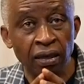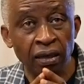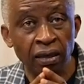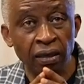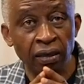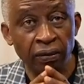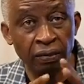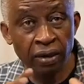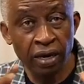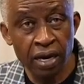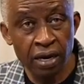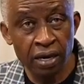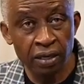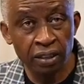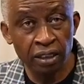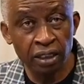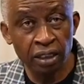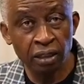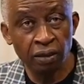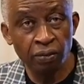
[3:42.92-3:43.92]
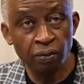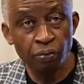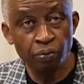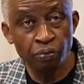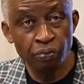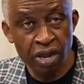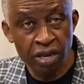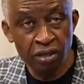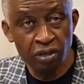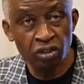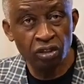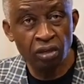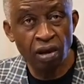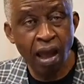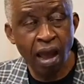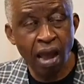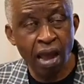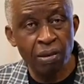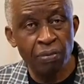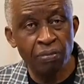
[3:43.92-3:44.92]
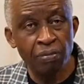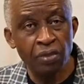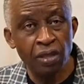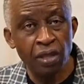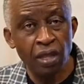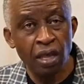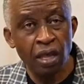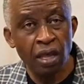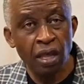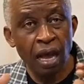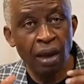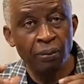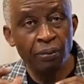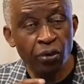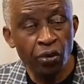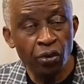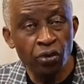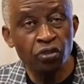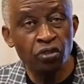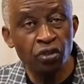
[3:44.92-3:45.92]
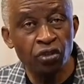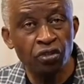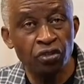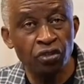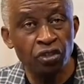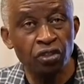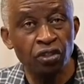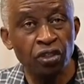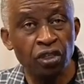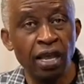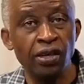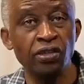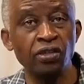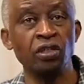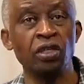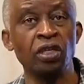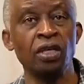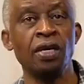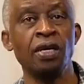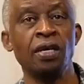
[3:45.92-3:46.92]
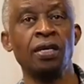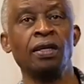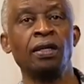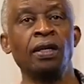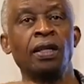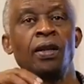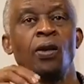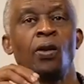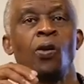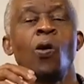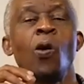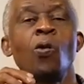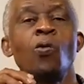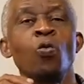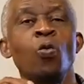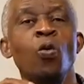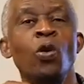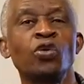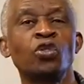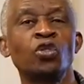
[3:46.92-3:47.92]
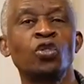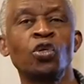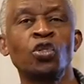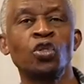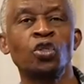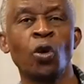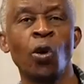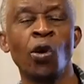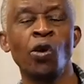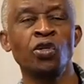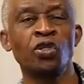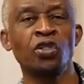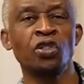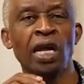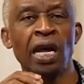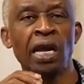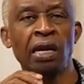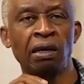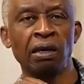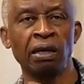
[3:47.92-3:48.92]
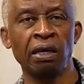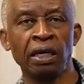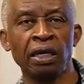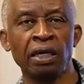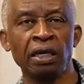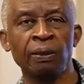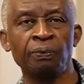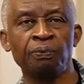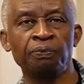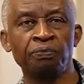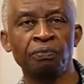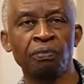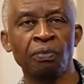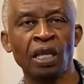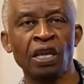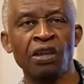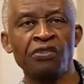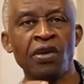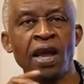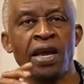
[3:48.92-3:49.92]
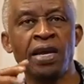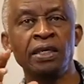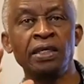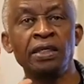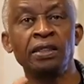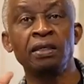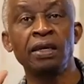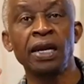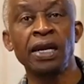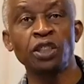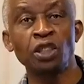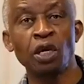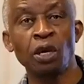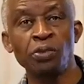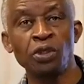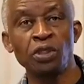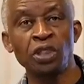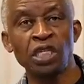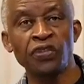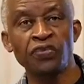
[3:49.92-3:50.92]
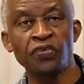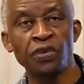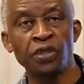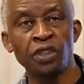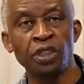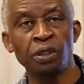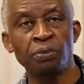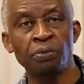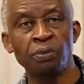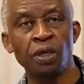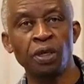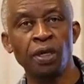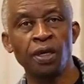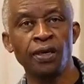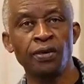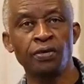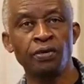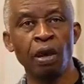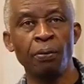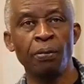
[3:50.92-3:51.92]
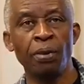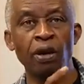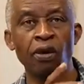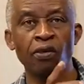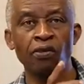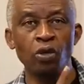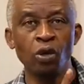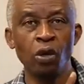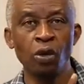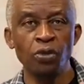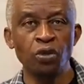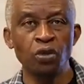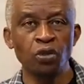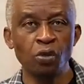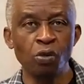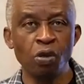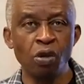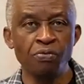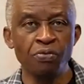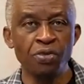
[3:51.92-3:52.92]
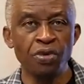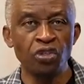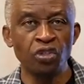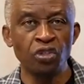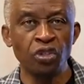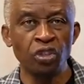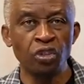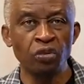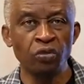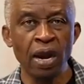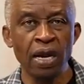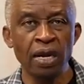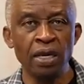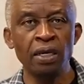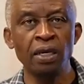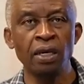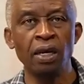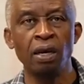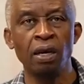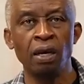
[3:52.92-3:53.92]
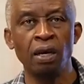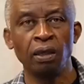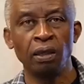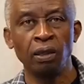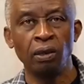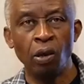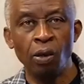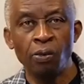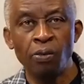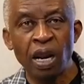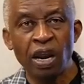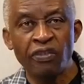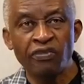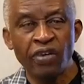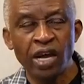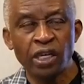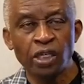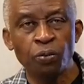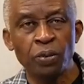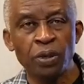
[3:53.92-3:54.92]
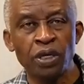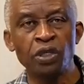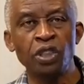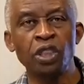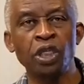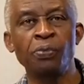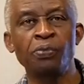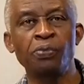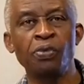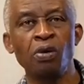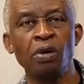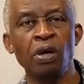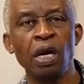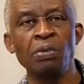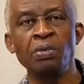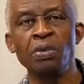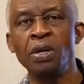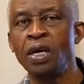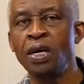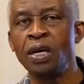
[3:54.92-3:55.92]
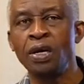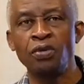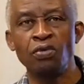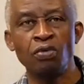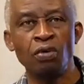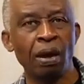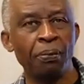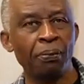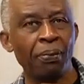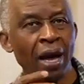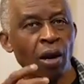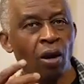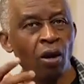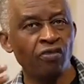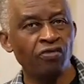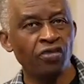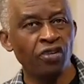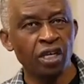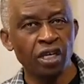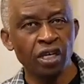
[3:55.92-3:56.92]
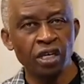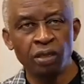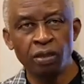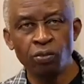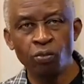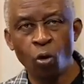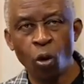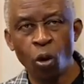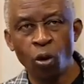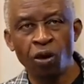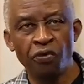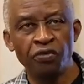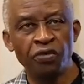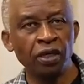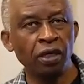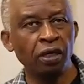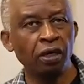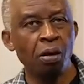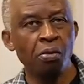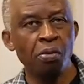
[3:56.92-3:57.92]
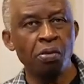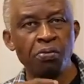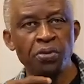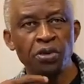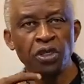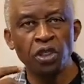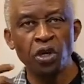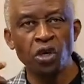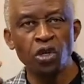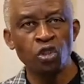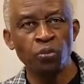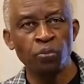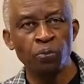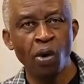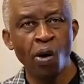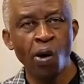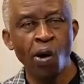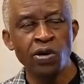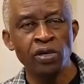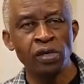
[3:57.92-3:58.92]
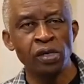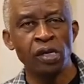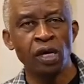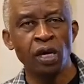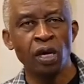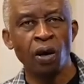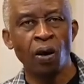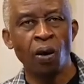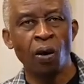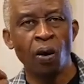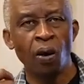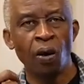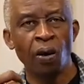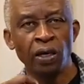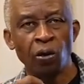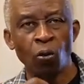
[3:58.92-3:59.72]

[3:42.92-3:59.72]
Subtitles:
Greenwich, Mean Time. And brothers and sisters, the Lord wants us constantly. If you're in the International Ministers Fellowship, you're part of Global School of Ministry Training, the Global Advanced Mentorship Program, you're part of the work of the Global Missions Board, or the